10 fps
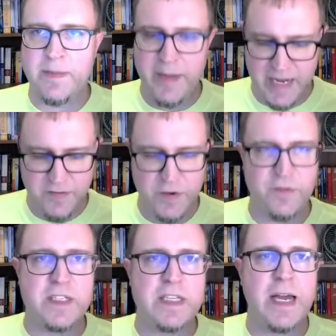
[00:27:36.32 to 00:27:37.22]
behavior of
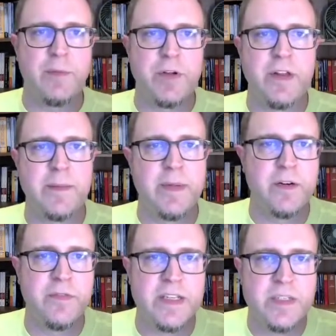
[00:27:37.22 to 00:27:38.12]
this library that I'm
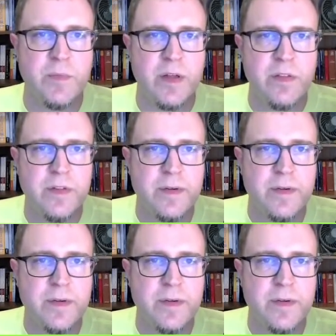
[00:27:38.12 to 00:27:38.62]
interfacing with.